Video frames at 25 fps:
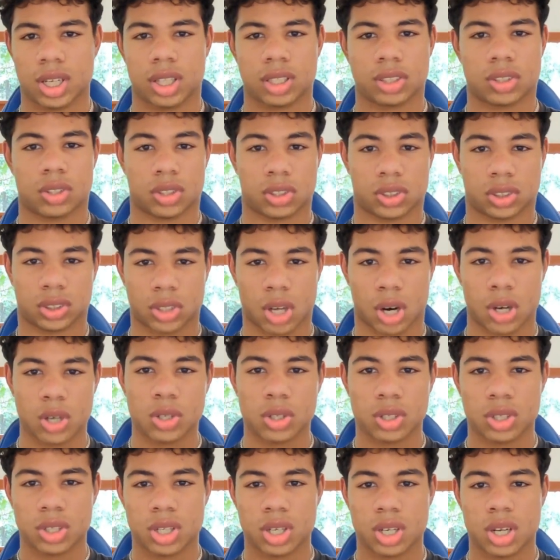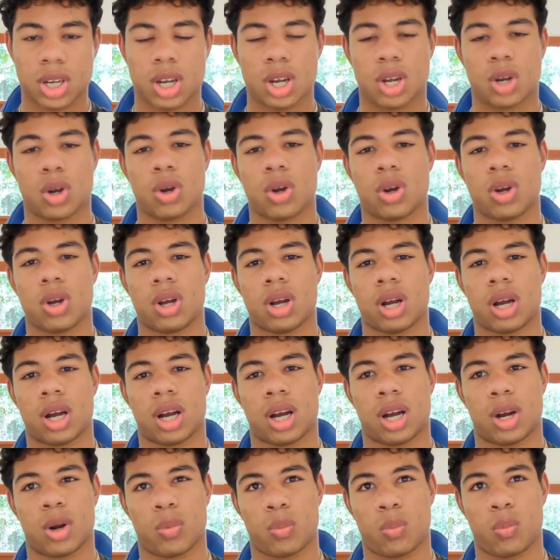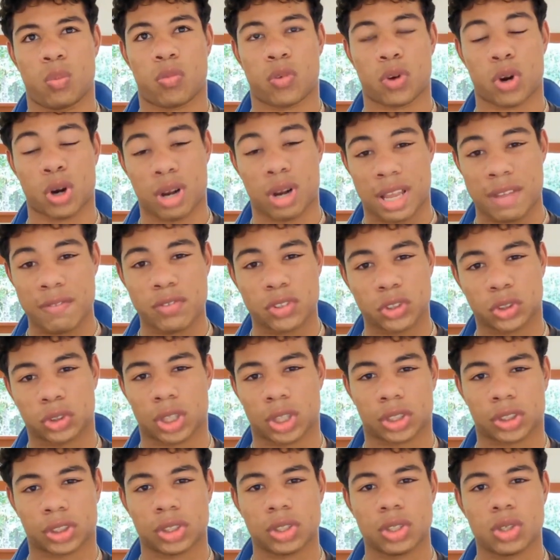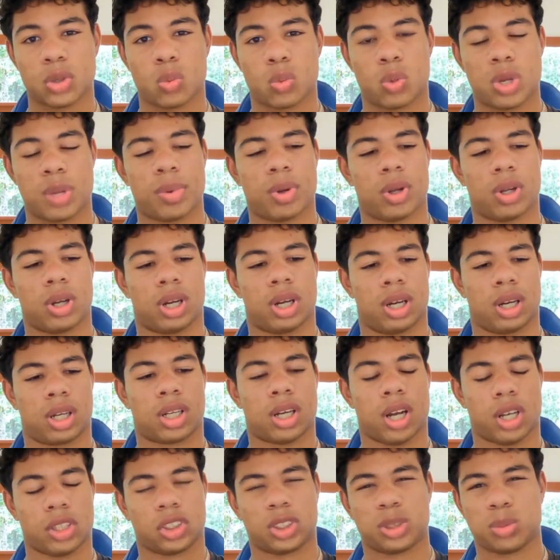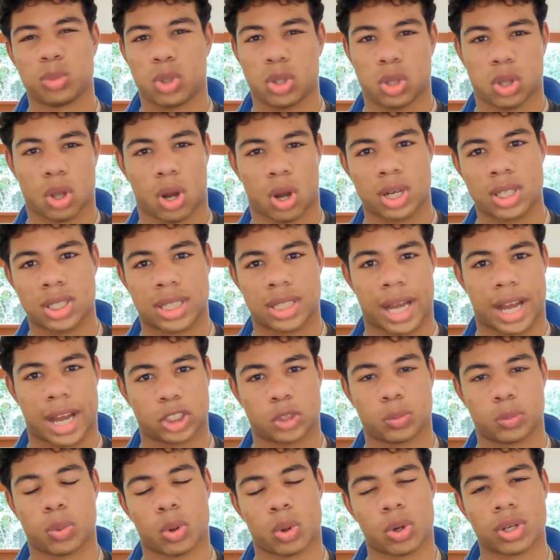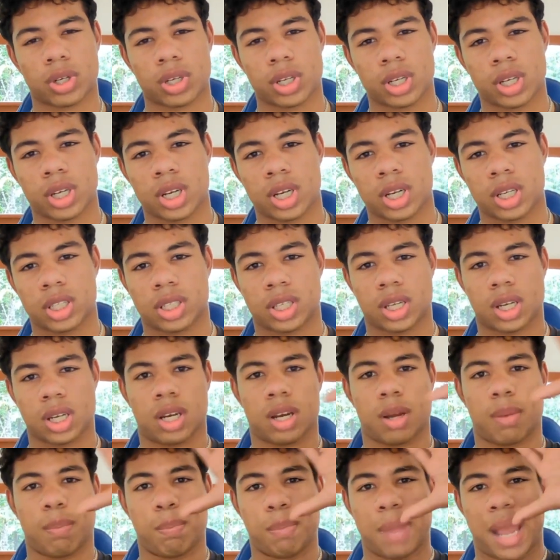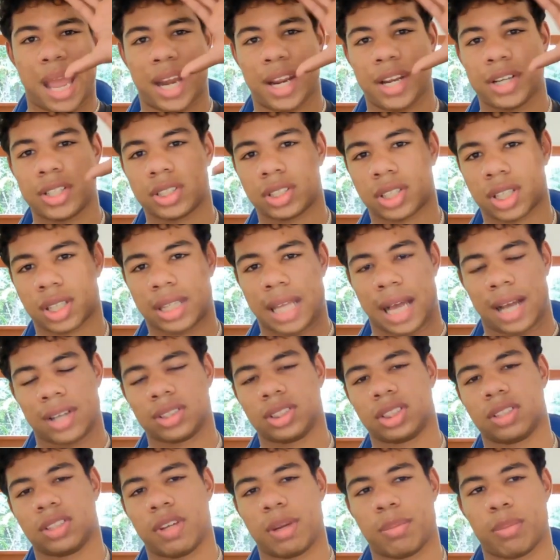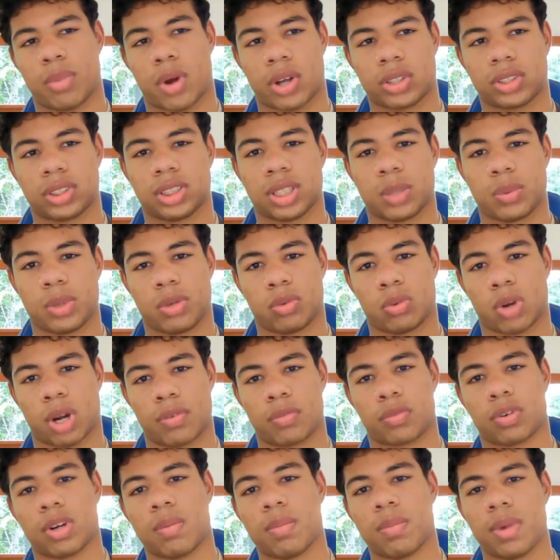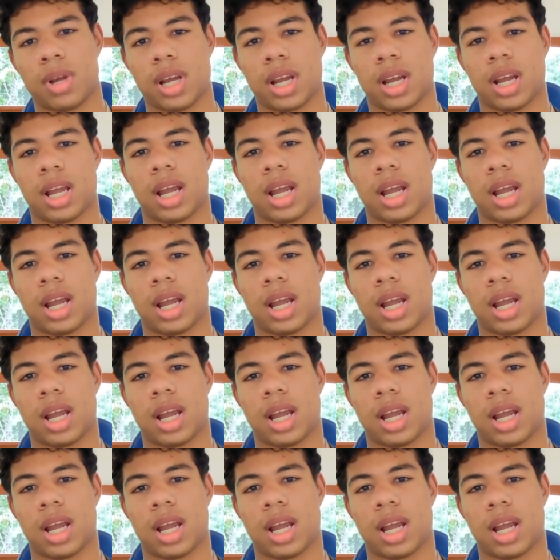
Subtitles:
So to start, for our infrastructure, we built a custom Claude dashboard to manage the thousands of inboxes that we run from.